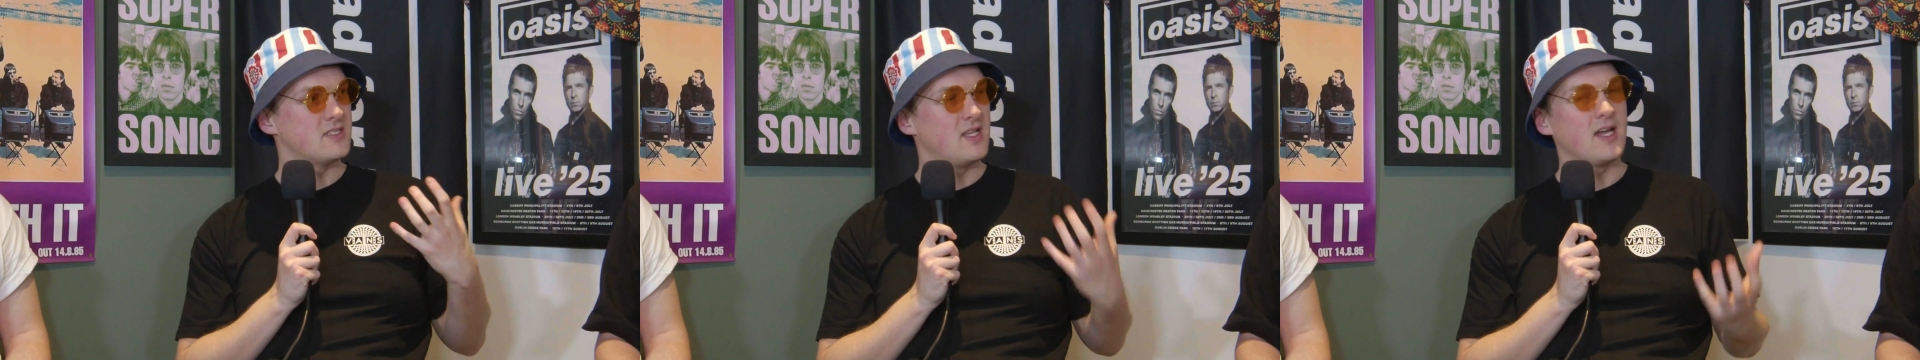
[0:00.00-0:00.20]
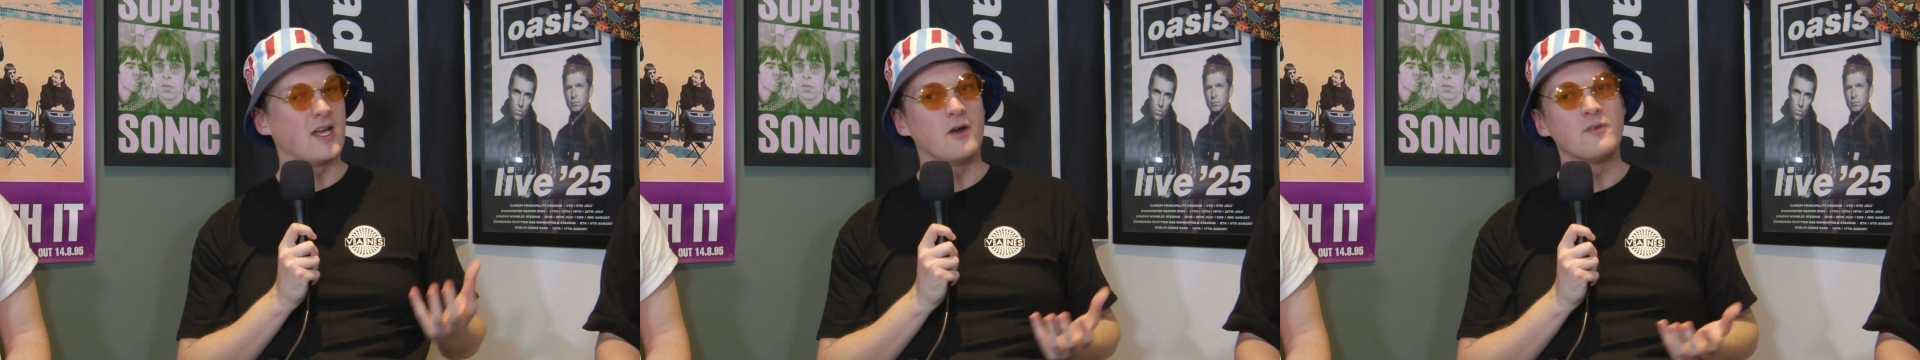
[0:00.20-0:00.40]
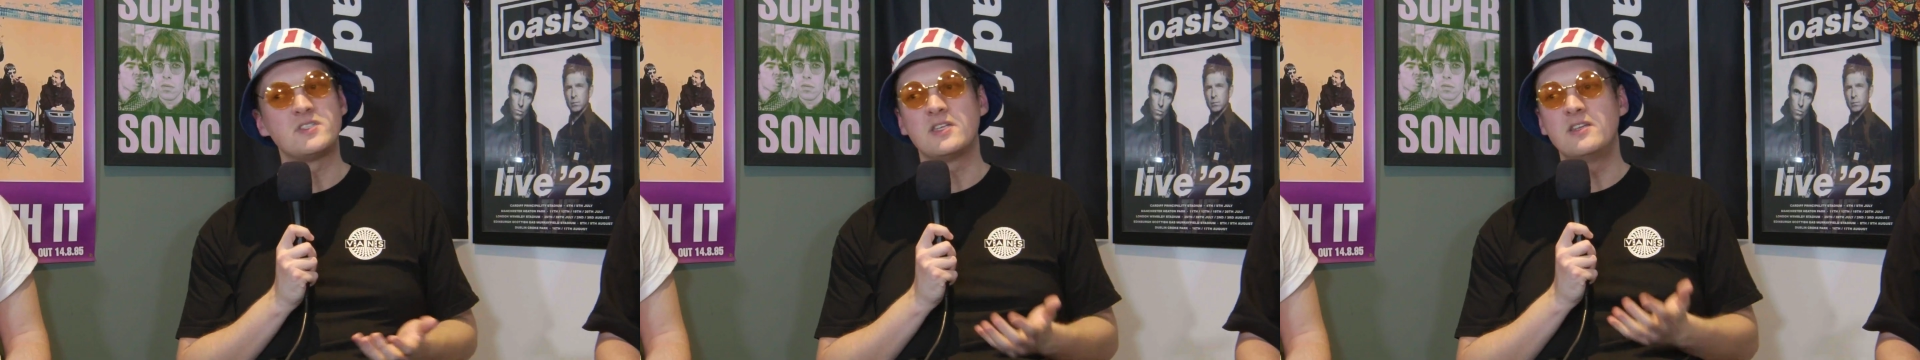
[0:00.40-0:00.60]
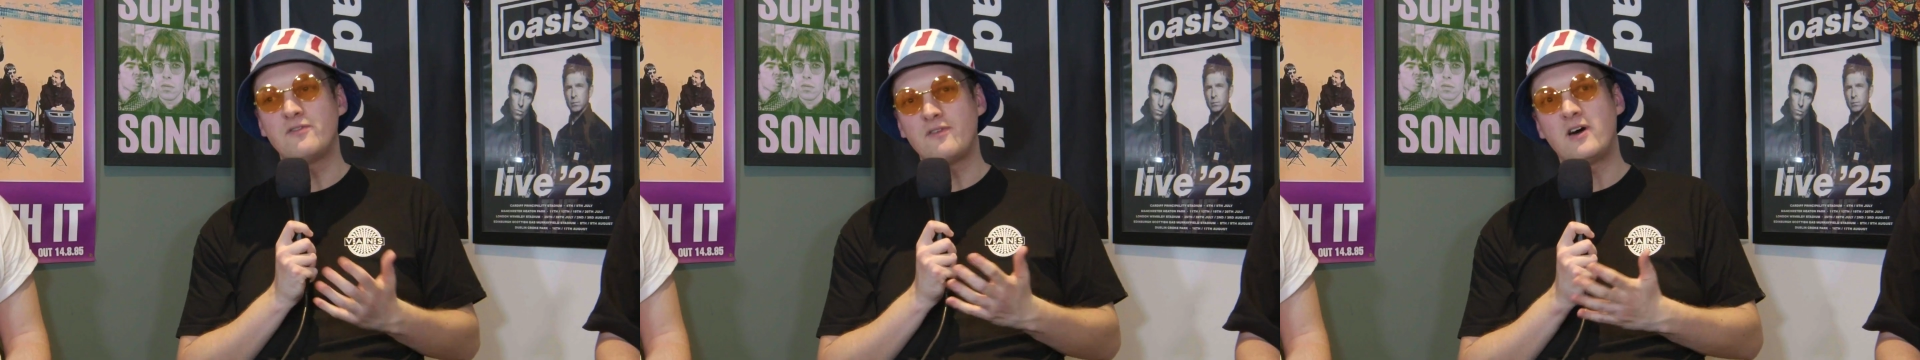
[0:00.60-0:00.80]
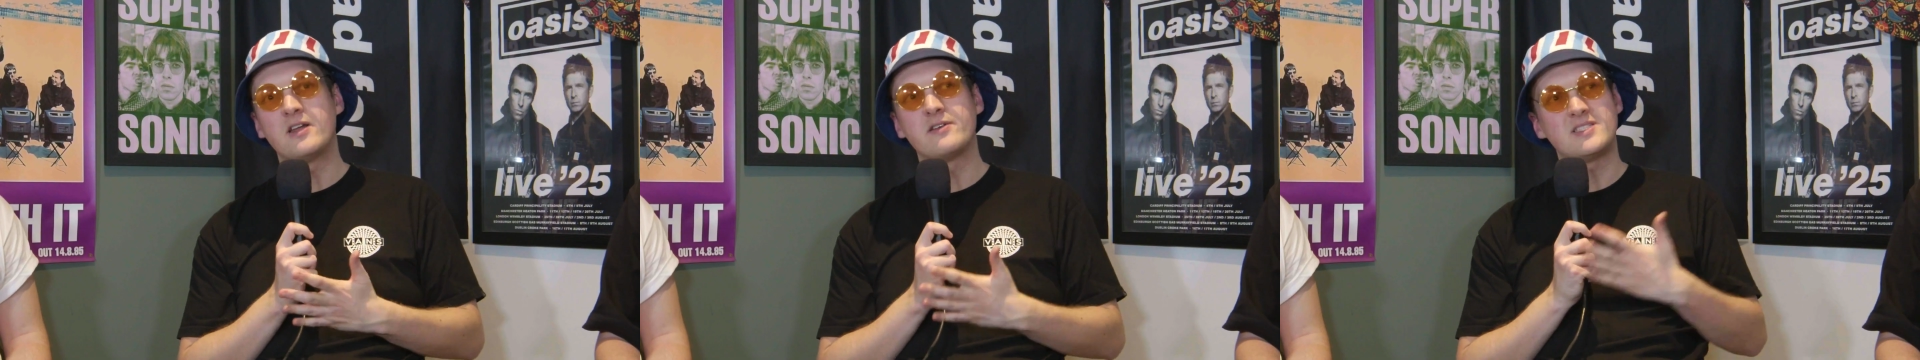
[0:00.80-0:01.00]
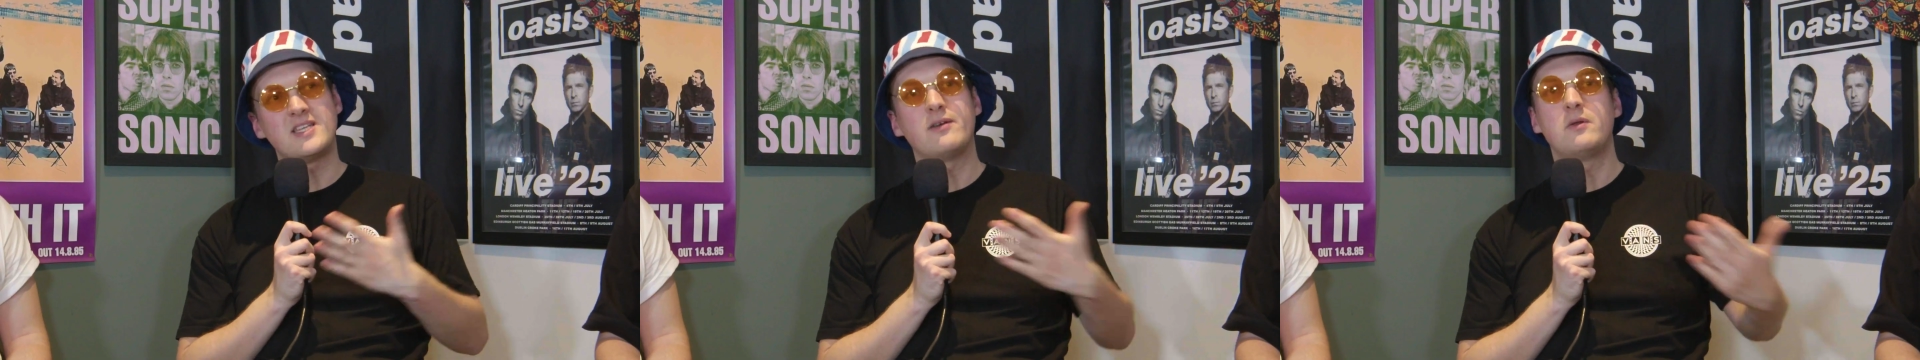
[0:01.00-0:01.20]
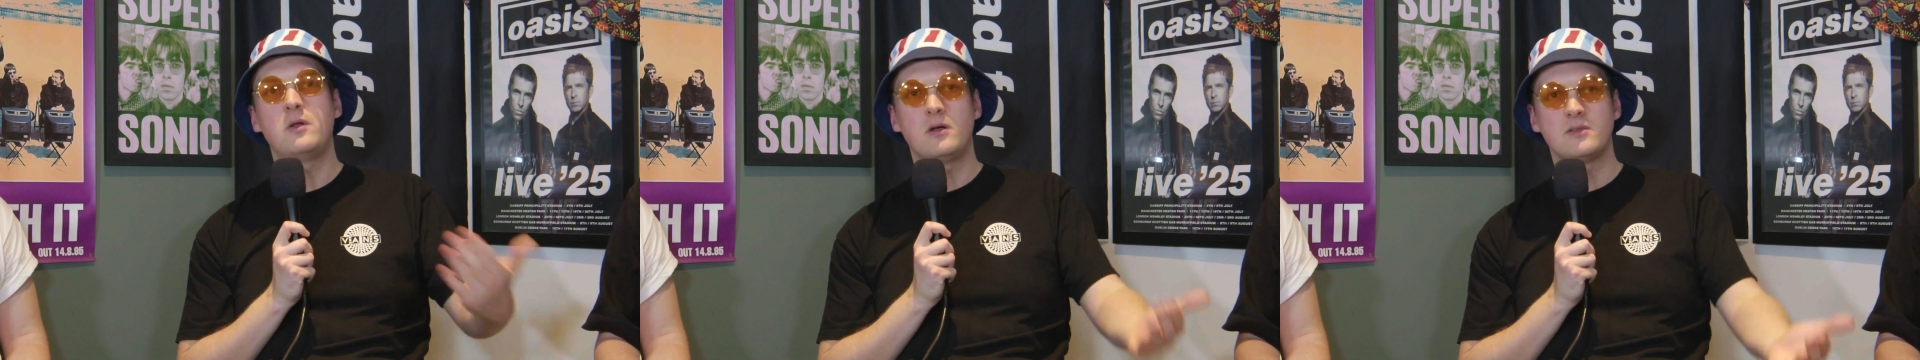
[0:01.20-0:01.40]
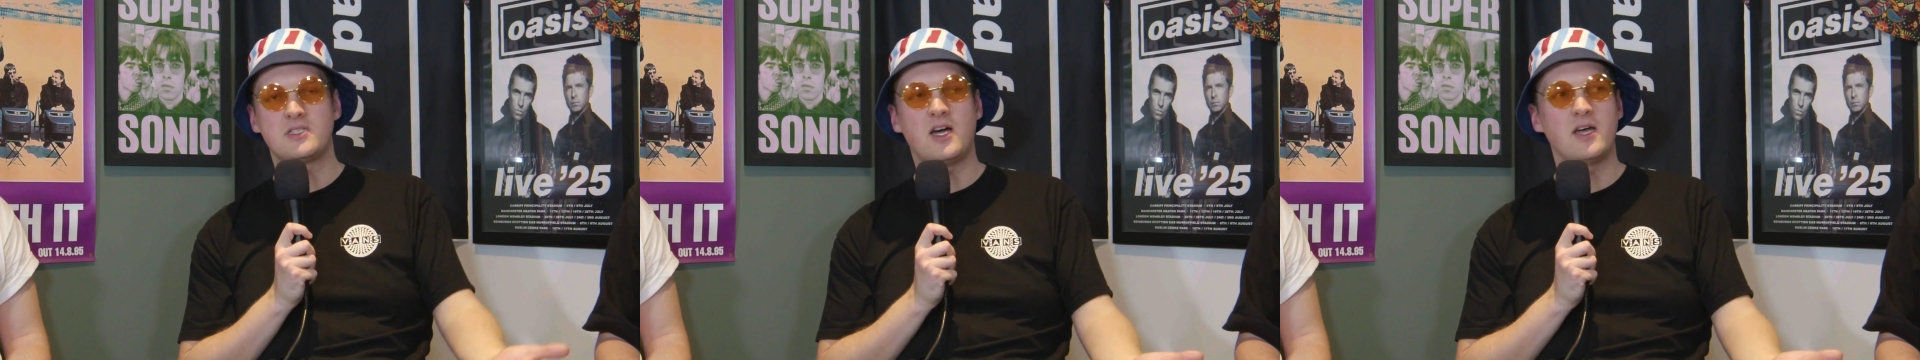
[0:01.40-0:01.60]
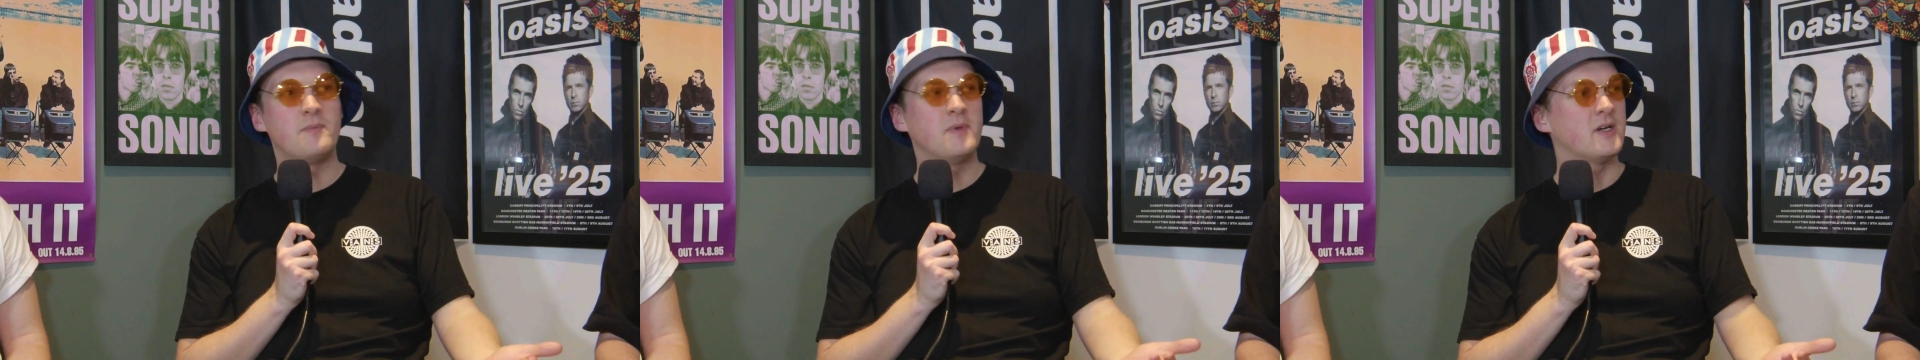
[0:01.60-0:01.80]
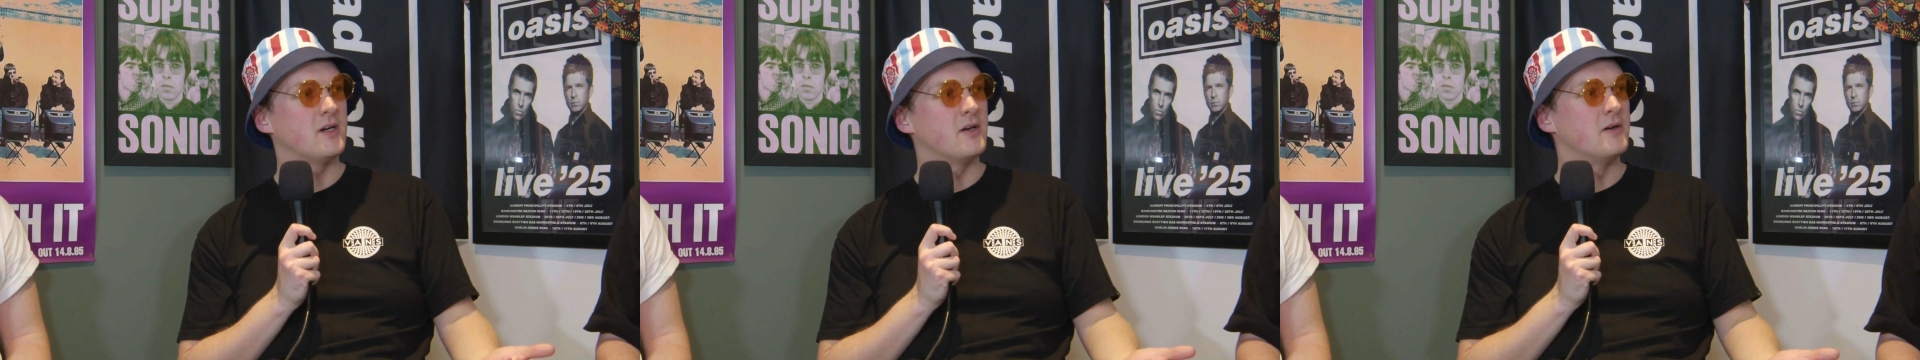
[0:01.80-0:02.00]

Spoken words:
like obviously Nirvana is now a long time ago.